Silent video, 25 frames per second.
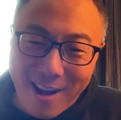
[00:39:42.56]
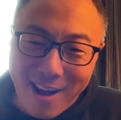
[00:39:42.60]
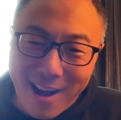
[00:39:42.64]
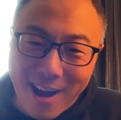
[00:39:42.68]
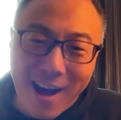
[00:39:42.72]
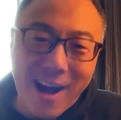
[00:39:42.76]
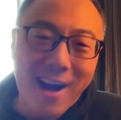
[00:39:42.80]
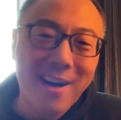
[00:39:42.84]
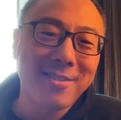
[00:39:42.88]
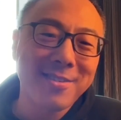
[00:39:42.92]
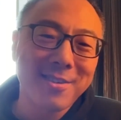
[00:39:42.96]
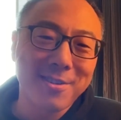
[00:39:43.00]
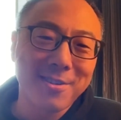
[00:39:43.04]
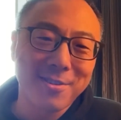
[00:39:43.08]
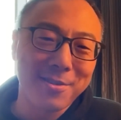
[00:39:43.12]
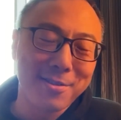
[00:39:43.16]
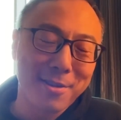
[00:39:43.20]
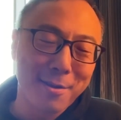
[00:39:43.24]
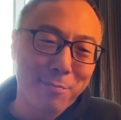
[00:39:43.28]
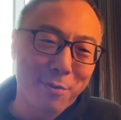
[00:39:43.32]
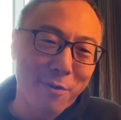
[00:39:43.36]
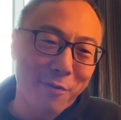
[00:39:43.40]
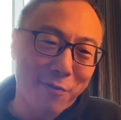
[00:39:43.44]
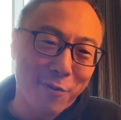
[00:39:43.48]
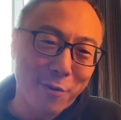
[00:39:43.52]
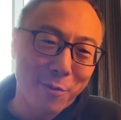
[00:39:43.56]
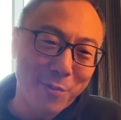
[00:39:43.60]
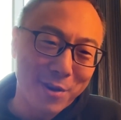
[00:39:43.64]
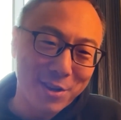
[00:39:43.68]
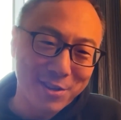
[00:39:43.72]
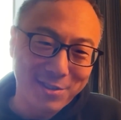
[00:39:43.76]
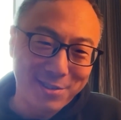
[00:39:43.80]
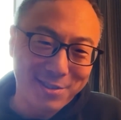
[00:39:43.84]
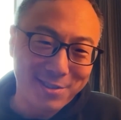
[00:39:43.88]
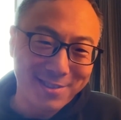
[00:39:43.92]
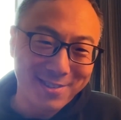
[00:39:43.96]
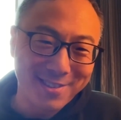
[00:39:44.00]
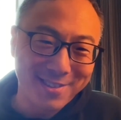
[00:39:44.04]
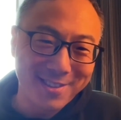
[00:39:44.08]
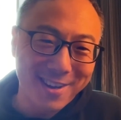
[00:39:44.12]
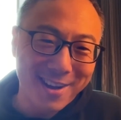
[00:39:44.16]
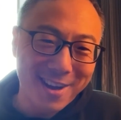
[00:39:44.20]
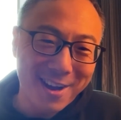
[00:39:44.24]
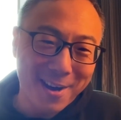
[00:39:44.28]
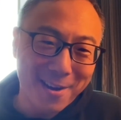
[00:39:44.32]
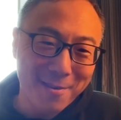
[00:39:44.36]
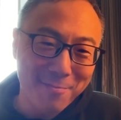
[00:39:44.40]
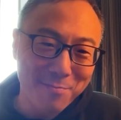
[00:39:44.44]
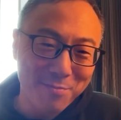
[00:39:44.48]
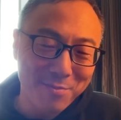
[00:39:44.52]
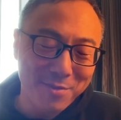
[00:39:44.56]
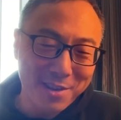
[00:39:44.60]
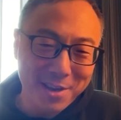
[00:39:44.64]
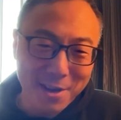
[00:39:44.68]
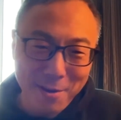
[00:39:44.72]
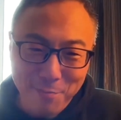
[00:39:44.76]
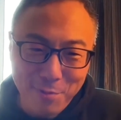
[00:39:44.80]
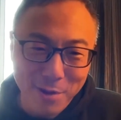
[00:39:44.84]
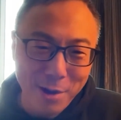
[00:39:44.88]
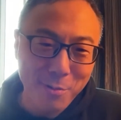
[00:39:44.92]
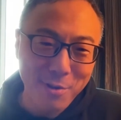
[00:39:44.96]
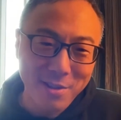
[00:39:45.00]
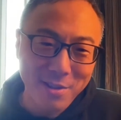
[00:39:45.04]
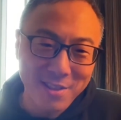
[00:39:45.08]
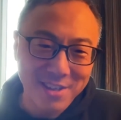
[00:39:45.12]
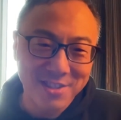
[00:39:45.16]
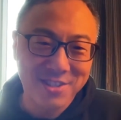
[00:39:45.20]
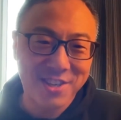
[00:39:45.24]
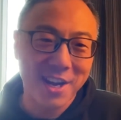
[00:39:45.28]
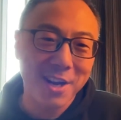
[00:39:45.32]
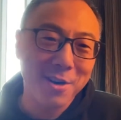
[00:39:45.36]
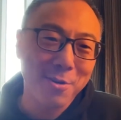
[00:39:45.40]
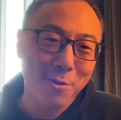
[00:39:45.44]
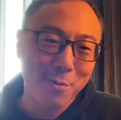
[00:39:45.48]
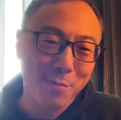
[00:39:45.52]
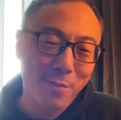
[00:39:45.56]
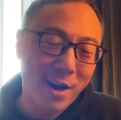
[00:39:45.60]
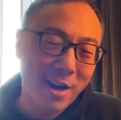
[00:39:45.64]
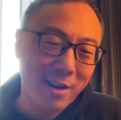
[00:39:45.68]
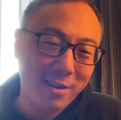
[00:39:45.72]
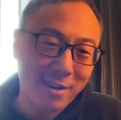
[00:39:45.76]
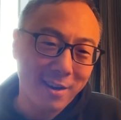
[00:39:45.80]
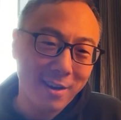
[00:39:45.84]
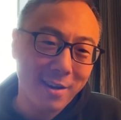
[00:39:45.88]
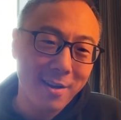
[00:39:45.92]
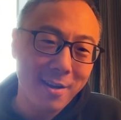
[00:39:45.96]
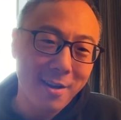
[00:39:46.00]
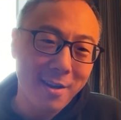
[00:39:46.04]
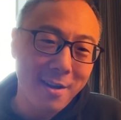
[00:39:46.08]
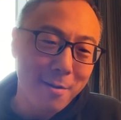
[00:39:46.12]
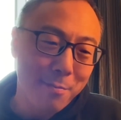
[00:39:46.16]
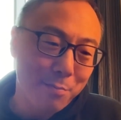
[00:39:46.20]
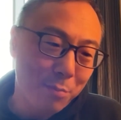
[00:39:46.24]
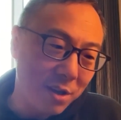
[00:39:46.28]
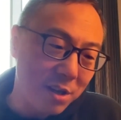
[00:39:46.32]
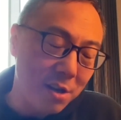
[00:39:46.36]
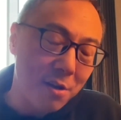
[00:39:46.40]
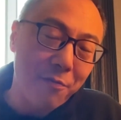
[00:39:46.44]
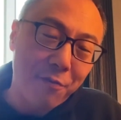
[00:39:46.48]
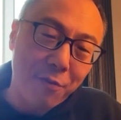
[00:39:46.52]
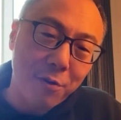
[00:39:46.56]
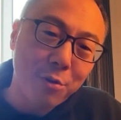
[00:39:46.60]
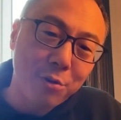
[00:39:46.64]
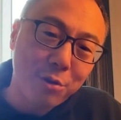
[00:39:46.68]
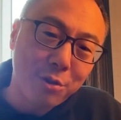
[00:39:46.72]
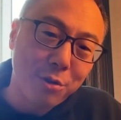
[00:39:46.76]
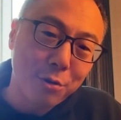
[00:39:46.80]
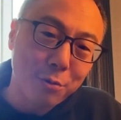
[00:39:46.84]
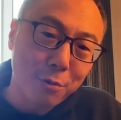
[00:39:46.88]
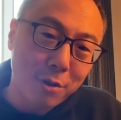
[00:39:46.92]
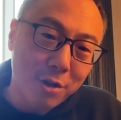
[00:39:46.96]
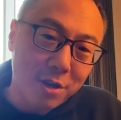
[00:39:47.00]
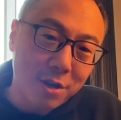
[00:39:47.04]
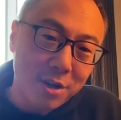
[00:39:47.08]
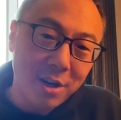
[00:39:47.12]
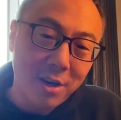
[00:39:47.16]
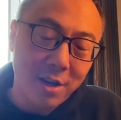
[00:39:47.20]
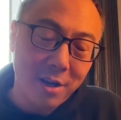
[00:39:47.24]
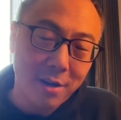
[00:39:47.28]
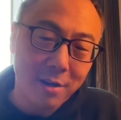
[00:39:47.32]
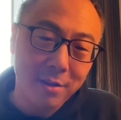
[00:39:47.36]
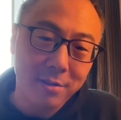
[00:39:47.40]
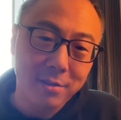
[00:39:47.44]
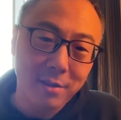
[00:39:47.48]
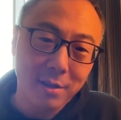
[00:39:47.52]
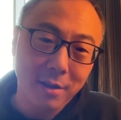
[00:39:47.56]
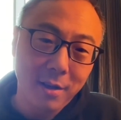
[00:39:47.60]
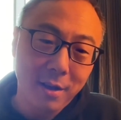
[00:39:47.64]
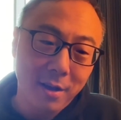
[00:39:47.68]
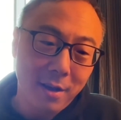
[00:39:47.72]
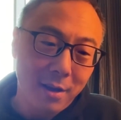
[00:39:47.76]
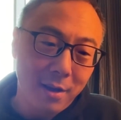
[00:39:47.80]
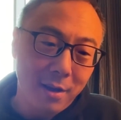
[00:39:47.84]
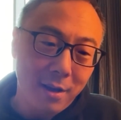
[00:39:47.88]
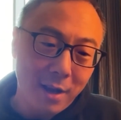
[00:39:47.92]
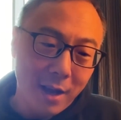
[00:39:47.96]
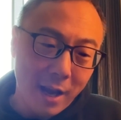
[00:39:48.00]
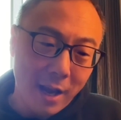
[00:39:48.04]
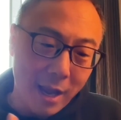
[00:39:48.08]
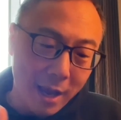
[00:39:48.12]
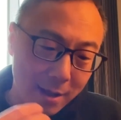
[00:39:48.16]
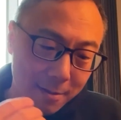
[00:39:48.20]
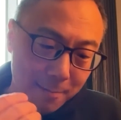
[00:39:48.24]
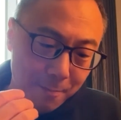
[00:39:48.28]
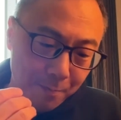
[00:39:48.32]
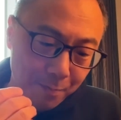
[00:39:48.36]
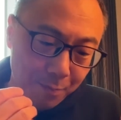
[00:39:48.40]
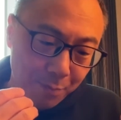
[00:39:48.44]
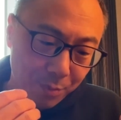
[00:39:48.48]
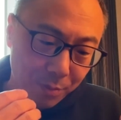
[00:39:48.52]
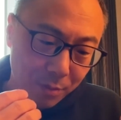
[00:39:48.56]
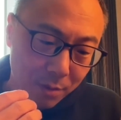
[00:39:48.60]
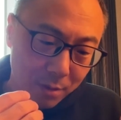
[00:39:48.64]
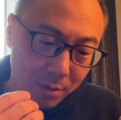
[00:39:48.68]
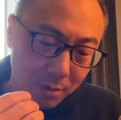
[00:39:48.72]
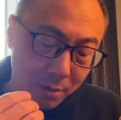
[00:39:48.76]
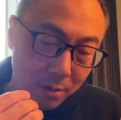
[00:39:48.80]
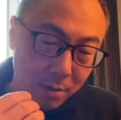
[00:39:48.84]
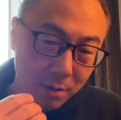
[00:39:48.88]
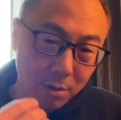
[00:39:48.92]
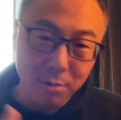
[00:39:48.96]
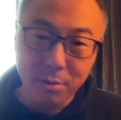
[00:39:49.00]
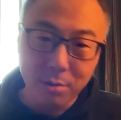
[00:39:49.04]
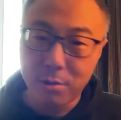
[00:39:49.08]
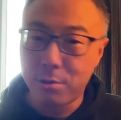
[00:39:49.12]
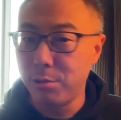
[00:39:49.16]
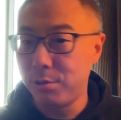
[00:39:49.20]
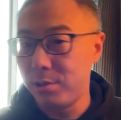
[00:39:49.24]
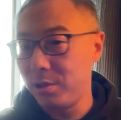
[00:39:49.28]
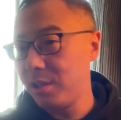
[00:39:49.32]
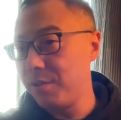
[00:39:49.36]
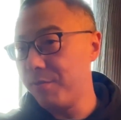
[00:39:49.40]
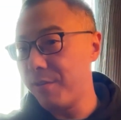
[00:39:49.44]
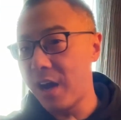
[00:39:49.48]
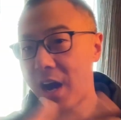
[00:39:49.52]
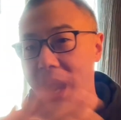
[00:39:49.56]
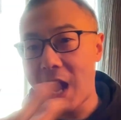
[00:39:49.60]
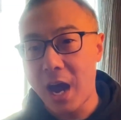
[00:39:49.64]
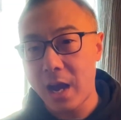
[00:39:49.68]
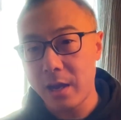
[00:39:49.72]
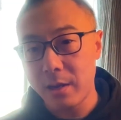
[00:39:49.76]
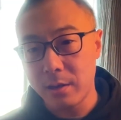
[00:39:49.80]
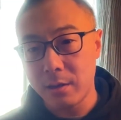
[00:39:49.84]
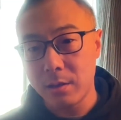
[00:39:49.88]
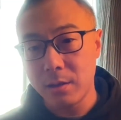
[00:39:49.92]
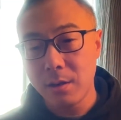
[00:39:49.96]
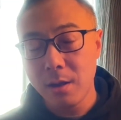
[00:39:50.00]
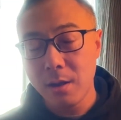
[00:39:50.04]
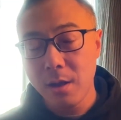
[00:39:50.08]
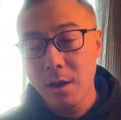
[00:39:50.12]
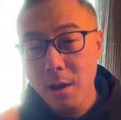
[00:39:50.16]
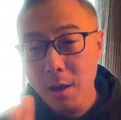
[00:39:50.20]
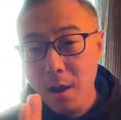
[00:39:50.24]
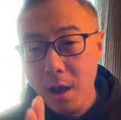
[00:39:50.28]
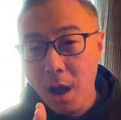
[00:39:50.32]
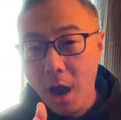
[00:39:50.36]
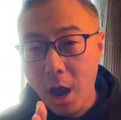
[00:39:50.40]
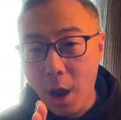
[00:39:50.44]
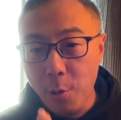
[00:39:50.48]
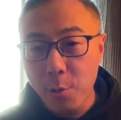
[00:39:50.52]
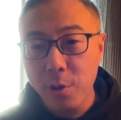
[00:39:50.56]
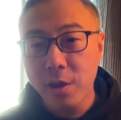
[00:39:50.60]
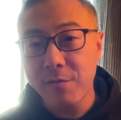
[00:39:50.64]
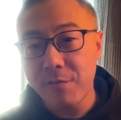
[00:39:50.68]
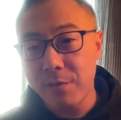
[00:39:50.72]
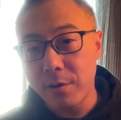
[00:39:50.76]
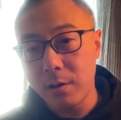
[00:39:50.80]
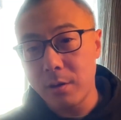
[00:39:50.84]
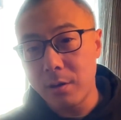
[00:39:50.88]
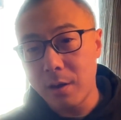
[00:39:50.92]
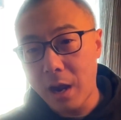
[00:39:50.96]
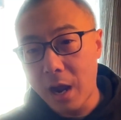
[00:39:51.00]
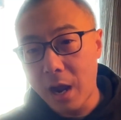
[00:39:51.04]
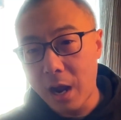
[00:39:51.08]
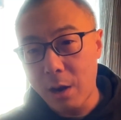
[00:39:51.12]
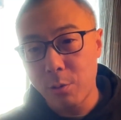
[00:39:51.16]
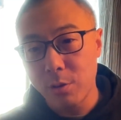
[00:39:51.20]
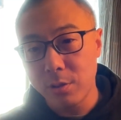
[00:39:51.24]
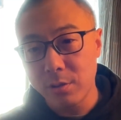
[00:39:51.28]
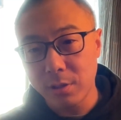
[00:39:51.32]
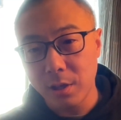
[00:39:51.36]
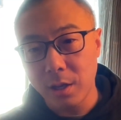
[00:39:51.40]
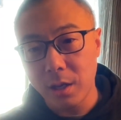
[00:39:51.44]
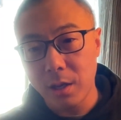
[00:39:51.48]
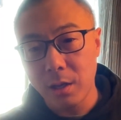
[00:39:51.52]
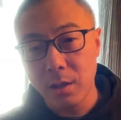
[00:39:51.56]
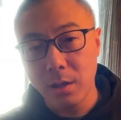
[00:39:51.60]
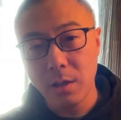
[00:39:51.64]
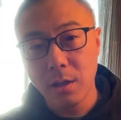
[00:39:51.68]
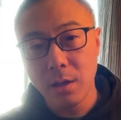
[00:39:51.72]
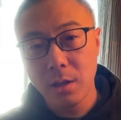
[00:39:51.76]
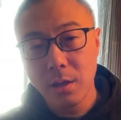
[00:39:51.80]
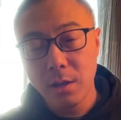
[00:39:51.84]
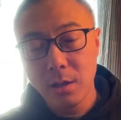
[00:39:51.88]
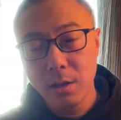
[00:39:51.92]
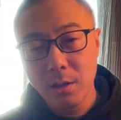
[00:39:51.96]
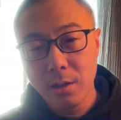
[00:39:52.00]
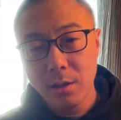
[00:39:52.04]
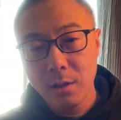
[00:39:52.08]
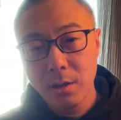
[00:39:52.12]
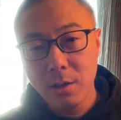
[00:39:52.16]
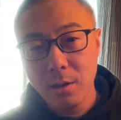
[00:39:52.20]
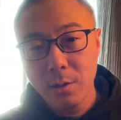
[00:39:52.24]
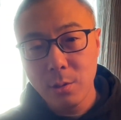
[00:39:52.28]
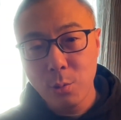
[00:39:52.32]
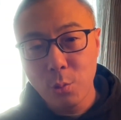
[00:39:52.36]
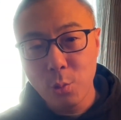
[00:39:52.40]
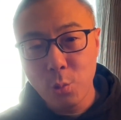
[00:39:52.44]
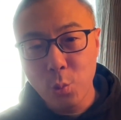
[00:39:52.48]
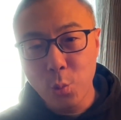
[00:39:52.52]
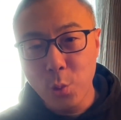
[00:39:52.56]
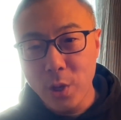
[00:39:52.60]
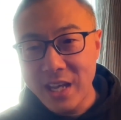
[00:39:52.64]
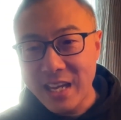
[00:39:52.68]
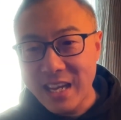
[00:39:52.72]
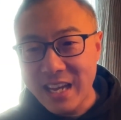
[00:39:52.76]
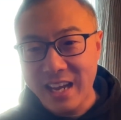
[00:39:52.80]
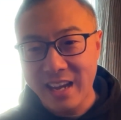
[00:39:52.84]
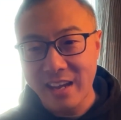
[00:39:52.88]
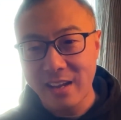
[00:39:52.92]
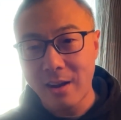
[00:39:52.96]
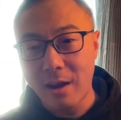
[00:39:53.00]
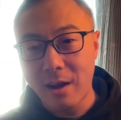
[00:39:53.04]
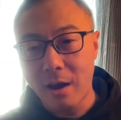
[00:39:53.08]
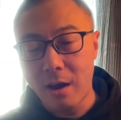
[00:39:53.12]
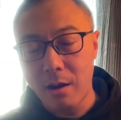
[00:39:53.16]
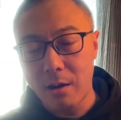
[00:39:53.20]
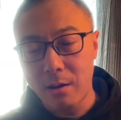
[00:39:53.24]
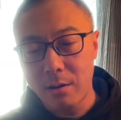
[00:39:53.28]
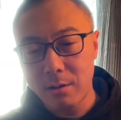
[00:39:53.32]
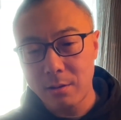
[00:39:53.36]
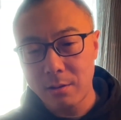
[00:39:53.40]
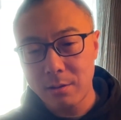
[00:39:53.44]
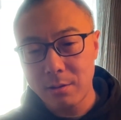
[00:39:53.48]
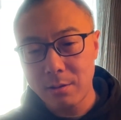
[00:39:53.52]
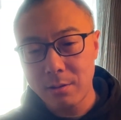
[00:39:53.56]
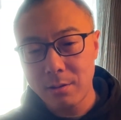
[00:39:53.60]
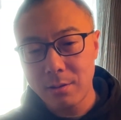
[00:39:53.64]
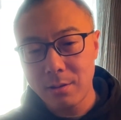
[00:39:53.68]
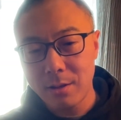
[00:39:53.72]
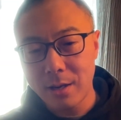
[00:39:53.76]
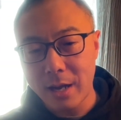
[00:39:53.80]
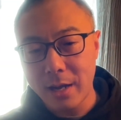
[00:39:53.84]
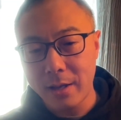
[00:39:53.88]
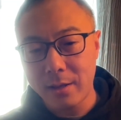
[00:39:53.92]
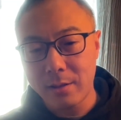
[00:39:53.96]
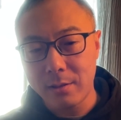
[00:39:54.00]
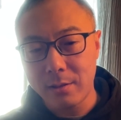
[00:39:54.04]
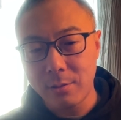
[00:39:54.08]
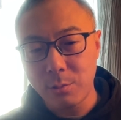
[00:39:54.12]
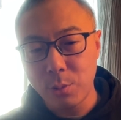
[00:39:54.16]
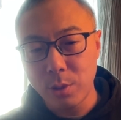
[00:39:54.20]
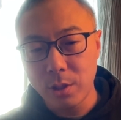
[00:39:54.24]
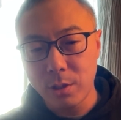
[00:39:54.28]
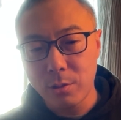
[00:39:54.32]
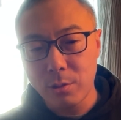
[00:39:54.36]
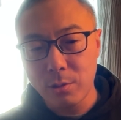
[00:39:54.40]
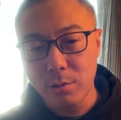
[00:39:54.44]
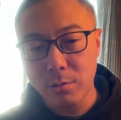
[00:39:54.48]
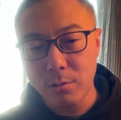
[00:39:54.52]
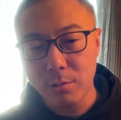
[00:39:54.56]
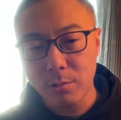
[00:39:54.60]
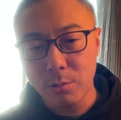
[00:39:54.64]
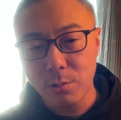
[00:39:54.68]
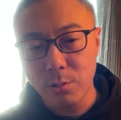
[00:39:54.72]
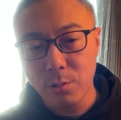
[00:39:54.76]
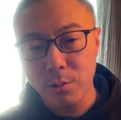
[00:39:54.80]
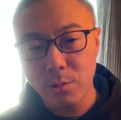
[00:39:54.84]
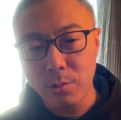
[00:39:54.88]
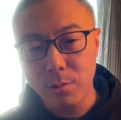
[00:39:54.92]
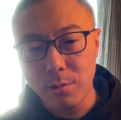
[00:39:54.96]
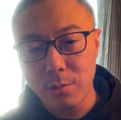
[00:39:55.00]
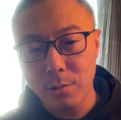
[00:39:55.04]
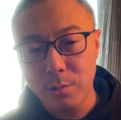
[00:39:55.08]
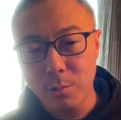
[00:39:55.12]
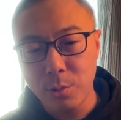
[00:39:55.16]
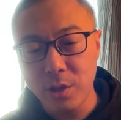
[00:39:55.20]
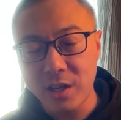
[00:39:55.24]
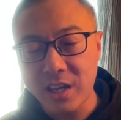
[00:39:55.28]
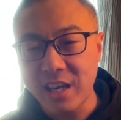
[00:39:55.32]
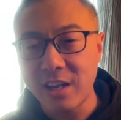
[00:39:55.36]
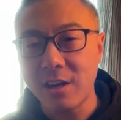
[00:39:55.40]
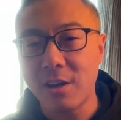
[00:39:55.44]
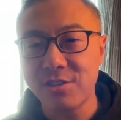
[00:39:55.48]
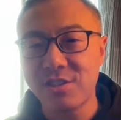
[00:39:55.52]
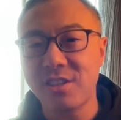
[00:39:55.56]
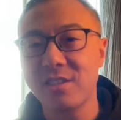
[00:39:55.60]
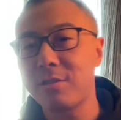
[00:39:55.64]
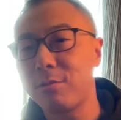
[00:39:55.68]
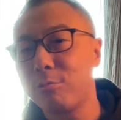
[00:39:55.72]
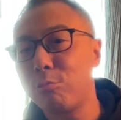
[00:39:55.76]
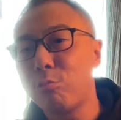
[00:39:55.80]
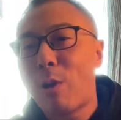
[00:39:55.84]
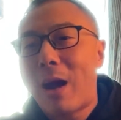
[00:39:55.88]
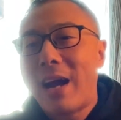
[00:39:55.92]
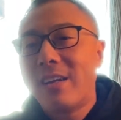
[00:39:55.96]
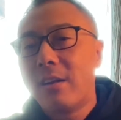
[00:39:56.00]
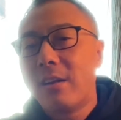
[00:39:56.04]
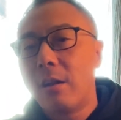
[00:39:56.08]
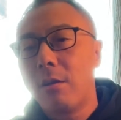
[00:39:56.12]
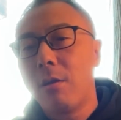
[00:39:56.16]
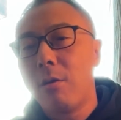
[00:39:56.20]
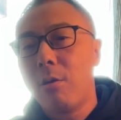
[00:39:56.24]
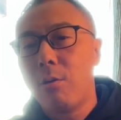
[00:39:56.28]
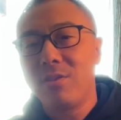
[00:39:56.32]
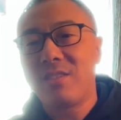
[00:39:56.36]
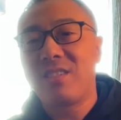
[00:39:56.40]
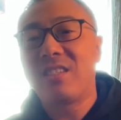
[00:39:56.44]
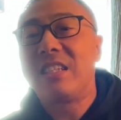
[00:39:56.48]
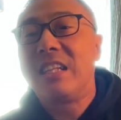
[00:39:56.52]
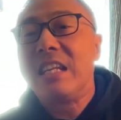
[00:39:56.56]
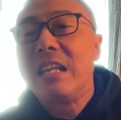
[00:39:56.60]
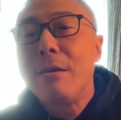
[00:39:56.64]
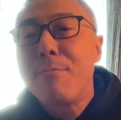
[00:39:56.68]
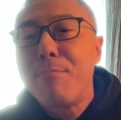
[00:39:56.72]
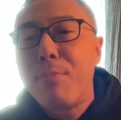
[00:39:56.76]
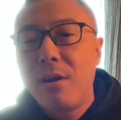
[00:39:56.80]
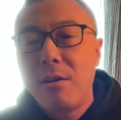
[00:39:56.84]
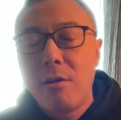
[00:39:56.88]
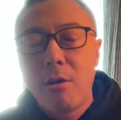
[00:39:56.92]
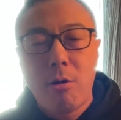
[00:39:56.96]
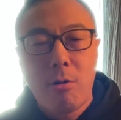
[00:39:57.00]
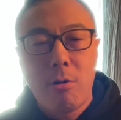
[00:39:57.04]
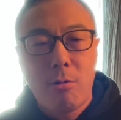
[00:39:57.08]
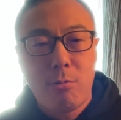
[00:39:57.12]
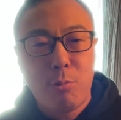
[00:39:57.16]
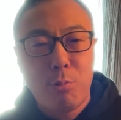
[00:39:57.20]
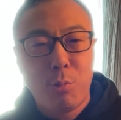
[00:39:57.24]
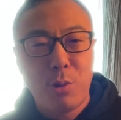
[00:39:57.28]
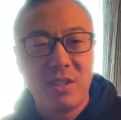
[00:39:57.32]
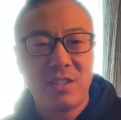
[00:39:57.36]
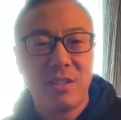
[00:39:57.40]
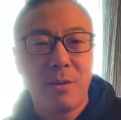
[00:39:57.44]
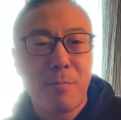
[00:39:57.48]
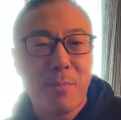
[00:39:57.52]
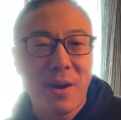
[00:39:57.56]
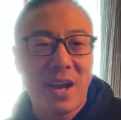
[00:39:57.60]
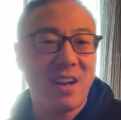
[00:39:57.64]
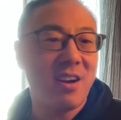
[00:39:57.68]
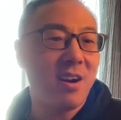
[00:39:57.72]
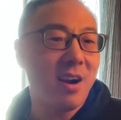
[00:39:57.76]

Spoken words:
under the performance, comparing the general market. But if you do good, and you could even higher. However, I would say we cannot. like we cannot just ride along or sleep along with the better